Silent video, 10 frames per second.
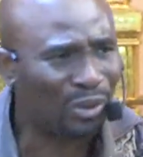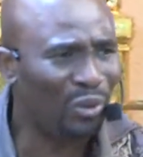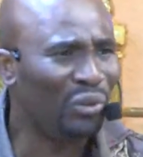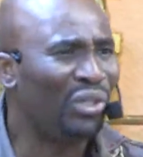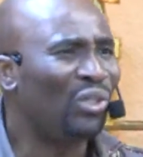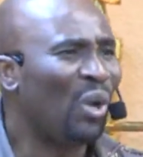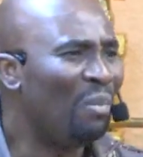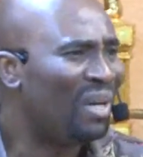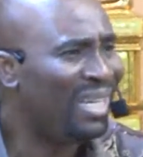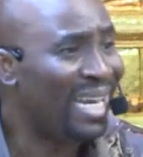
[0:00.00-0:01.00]
or you see
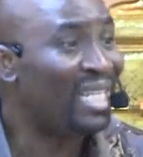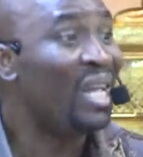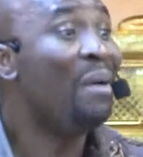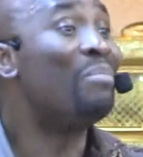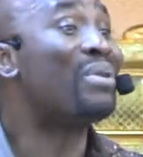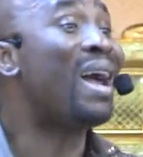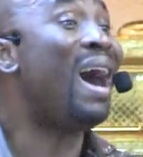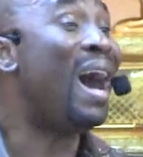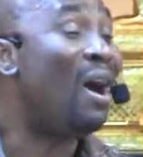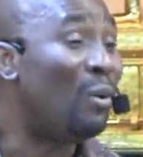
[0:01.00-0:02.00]
somebody that is
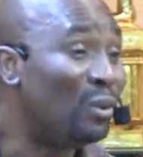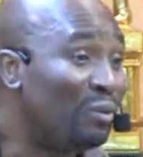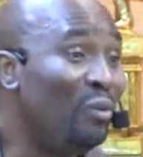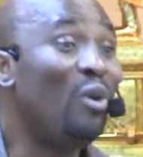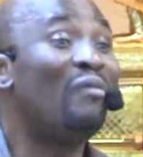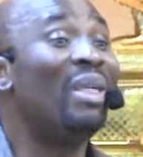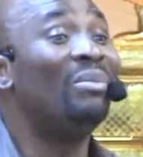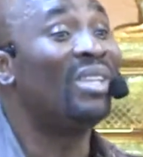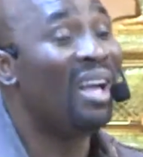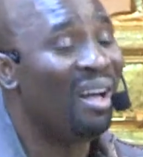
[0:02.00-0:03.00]
proud, full of
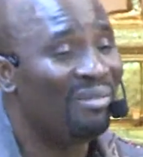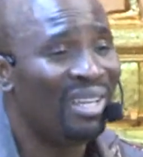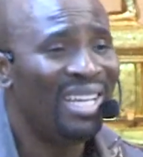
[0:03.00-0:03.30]
themselves,